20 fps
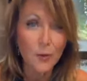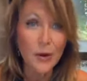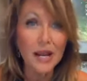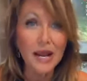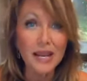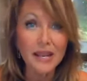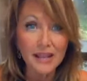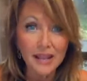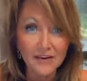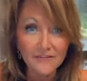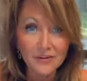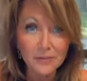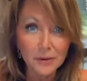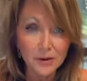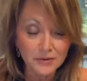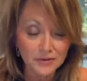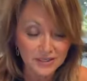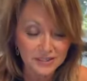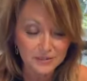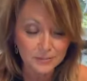What I love
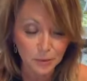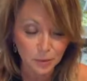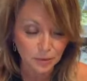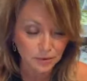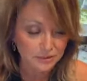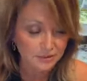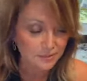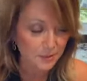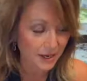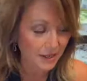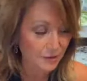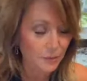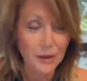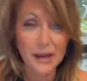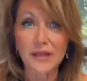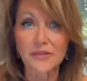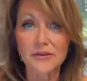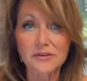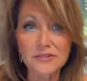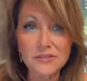about these bowls, by the
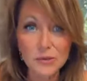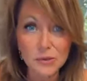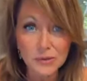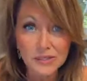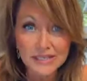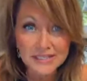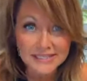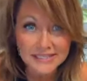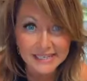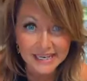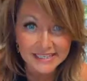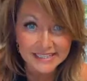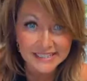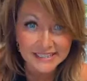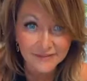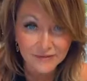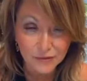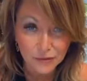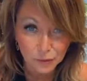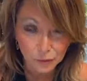way, they're sold in
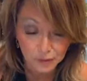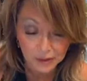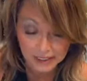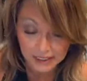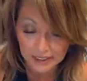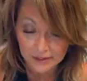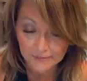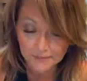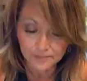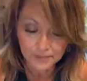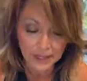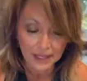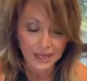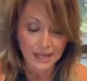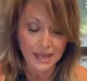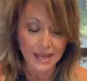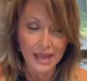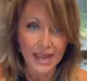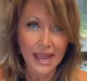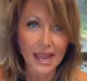sets of 3.
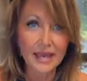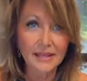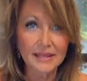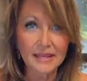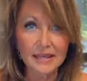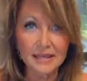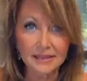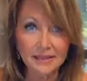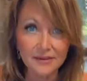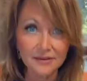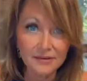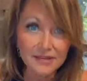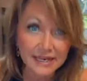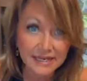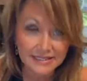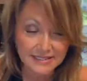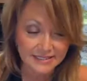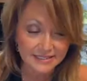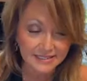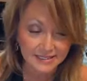And they're
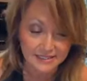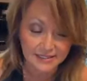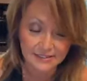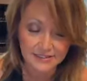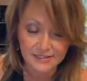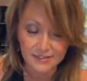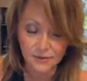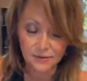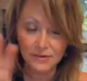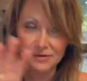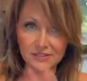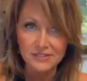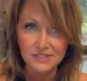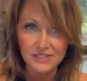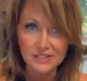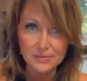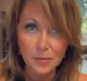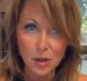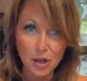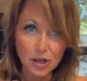nesting. So there's
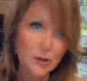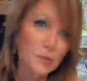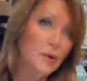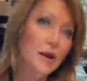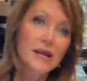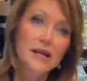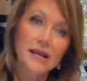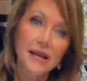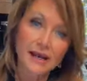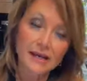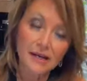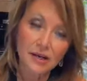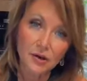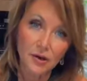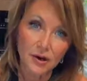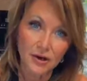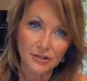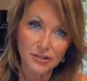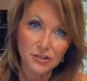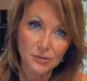a smaller one and a
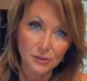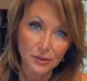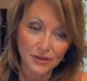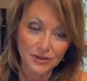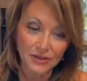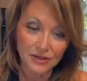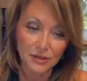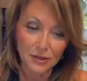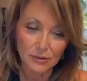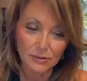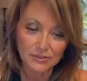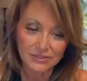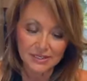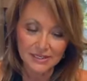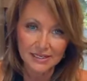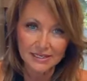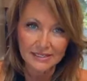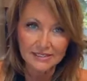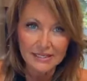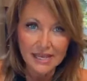larger one that goes
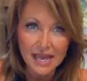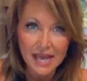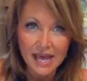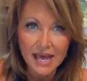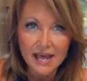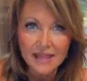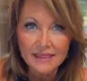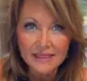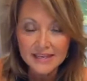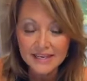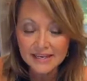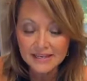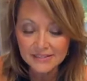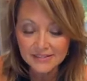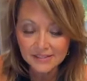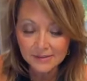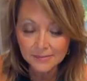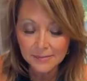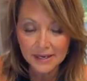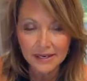in this.
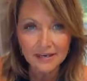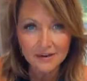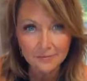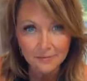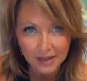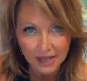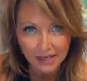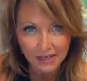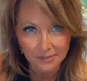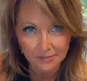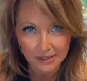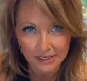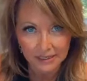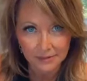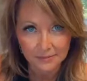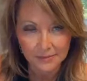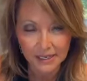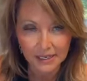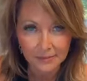These are made of melamine.